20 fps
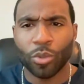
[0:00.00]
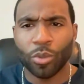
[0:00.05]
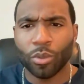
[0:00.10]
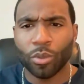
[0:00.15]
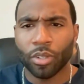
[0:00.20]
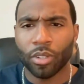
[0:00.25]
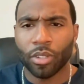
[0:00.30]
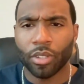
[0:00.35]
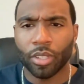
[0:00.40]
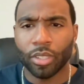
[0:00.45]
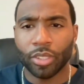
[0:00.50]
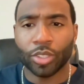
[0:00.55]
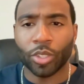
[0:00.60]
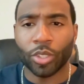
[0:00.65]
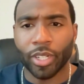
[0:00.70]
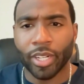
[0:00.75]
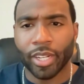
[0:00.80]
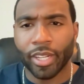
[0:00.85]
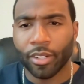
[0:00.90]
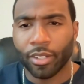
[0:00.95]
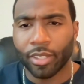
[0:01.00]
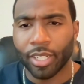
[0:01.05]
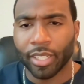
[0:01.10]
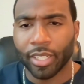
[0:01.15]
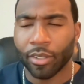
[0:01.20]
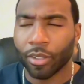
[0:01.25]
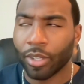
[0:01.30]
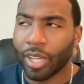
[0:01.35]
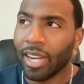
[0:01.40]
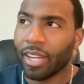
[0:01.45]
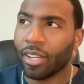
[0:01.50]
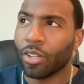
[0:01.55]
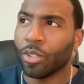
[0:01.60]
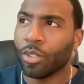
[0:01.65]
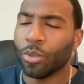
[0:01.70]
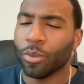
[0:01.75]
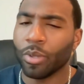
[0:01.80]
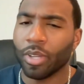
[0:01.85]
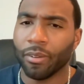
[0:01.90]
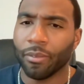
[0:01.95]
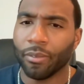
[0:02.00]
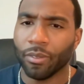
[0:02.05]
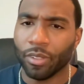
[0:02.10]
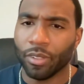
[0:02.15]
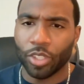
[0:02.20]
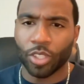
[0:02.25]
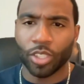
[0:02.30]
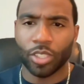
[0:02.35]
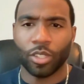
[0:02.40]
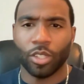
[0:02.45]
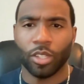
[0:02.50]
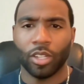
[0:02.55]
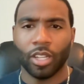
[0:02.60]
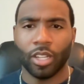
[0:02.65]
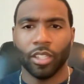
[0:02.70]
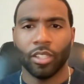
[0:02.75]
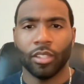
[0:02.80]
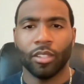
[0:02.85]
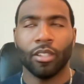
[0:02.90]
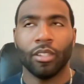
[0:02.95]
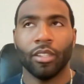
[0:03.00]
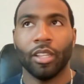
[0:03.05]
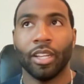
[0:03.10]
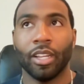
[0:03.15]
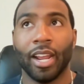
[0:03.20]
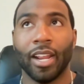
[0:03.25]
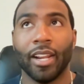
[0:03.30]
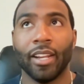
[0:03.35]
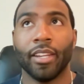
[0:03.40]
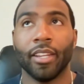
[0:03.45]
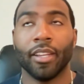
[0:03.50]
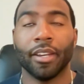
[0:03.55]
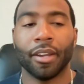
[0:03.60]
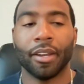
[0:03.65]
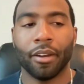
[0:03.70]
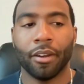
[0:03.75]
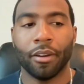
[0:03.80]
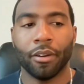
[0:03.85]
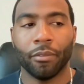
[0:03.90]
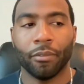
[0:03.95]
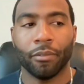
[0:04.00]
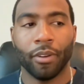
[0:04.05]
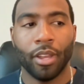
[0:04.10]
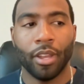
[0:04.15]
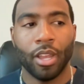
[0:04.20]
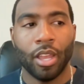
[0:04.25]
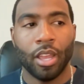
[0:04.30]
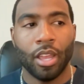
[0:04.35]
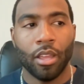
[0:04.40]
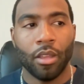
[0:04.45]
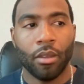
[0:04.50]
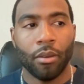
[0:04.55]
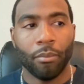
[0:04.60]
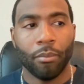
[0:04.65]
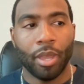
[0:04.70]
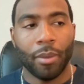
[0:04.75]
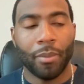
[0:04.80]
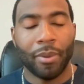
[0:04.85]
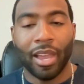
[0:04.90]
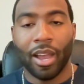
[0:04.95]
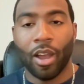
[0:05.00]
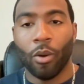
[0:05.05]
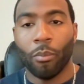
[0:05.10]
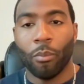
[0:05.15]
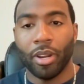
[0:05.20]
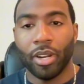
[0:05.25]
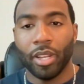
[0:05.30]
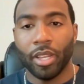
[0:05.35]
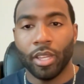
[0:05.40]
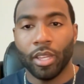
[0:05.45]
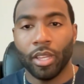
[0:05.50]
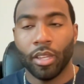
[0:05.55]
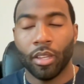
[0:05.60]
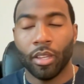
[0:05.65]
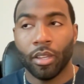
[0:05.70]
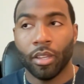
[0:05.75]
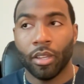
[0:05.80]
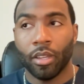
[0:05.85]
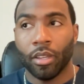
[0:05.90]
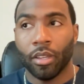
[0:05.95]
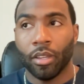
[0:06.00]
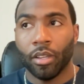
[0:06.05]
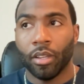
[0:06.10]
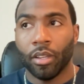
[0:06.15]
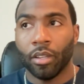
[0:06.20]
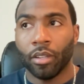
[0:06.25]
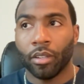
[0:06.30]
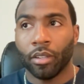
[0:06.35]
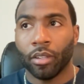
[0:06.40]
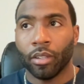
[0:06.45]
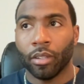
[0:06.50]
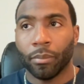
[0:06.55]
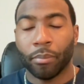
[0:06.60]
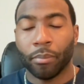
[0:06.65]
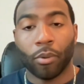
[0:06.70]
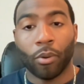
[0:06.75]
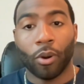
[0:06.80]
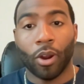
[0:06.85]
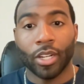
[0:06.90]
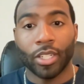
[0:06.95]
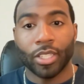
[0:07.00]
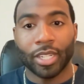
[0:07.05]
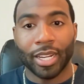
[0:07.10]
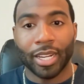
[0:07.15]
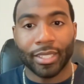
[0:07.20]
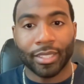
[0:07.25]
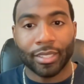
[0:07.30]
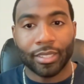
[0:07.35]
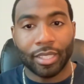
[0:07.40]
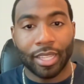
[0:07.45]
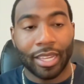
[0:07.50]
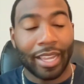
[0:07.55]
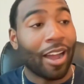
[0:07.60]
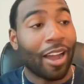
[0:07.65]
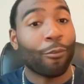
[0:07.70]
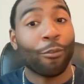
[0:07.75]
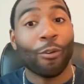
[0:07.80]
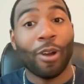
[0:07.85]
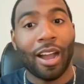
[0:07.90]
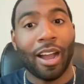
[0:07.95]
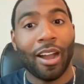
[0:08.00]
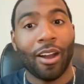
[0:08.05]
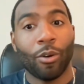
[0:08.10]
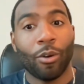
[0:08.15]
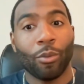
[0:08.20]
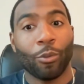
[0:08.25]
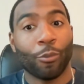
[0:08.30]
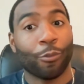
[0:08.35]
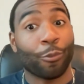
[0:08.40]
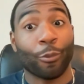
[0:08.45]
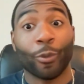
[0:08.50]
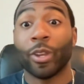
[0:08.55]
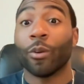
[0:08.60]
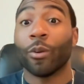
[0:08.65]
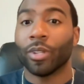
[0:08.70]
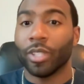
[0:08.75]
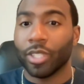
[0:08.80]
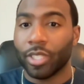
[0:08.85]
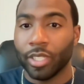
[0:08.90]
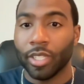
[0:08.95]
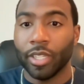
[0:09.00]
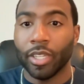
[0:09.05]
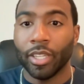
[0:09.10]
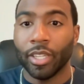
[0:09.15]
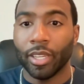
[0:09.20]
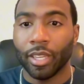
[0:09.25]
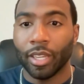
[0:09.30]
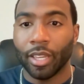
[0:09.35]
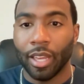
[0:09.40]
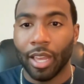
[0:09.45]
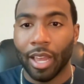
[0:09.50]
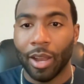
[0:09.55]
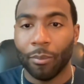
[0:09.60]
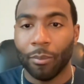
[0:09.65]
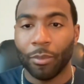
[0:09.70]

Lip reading: you, sorry to interject, Nick, and could you give just an idea of maybe how many projects, like how the frequency, how